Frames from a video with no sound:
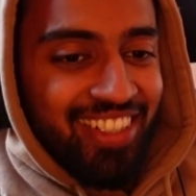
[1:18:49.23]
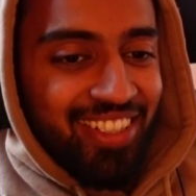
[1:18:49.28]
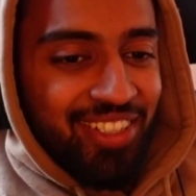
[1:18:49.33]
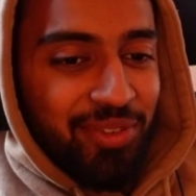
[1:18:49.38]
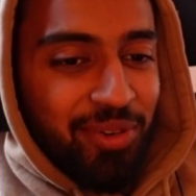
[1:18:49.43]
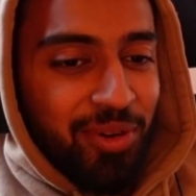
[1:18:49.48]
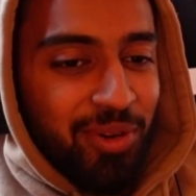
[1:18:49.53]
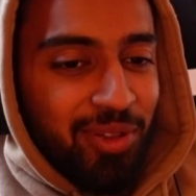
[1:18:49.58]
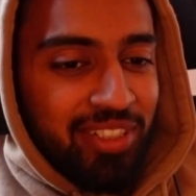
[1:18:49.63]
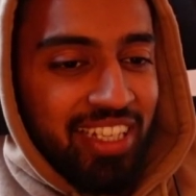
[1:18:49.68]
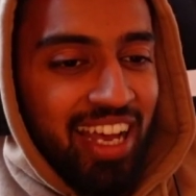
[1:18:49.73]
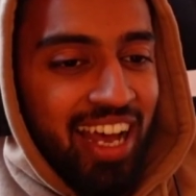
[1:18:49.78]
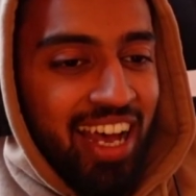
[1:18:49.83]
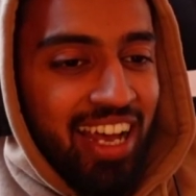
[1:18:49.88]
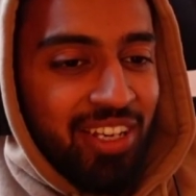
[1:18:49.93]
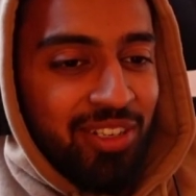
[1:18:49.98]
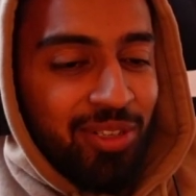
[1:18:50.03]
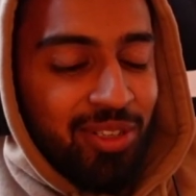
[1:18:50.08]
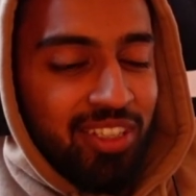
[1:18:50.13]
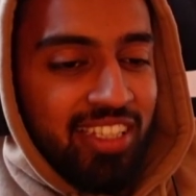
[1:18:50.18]
Do you hold her
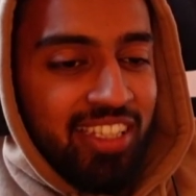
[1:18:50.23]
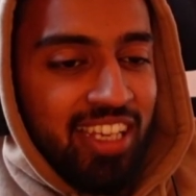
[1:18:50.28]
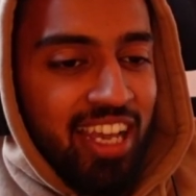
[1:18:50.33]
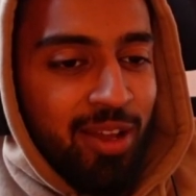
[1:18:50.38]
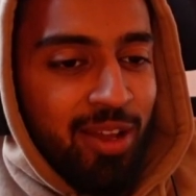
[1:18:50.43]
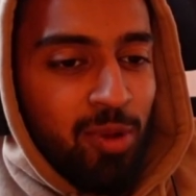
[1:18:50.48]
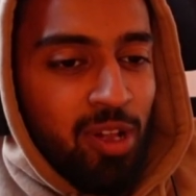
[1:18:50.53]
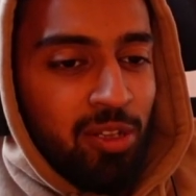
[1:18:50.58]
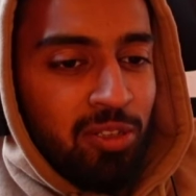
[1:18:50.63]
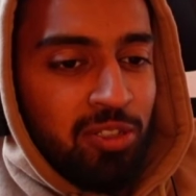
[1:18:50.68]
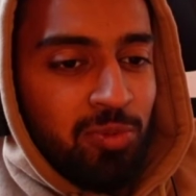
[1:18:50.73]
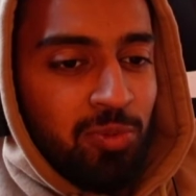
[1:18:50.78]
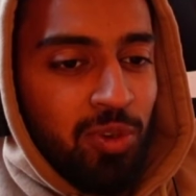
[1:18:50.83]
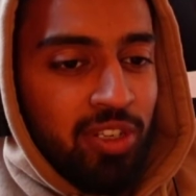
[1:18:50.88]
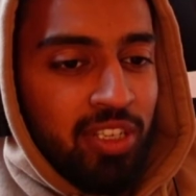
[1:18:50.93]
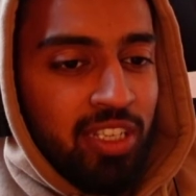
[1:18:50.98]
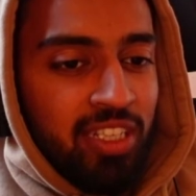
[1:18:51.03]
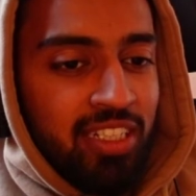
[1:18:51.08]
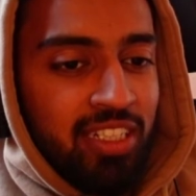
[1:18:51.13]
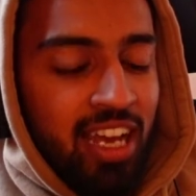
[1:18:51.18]
hand all the time whilst
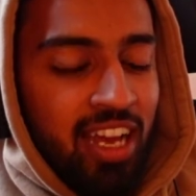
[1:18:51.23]
walking?